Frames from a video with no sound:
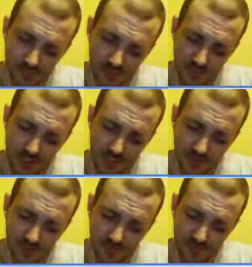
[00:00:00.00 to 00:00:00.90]
you guys
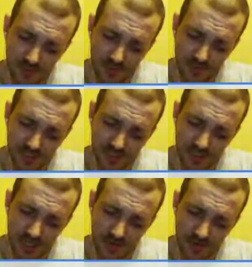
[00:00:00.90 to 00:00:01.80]
would not miss a
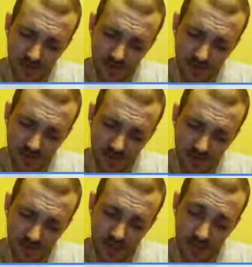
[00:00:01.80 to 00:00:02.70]
day on Earth, and
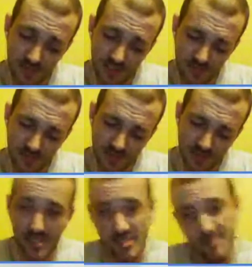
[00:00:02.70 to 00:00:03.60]
hey, big
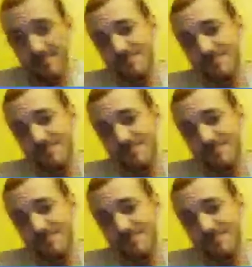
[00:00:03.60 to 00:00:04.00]
surprise, you did.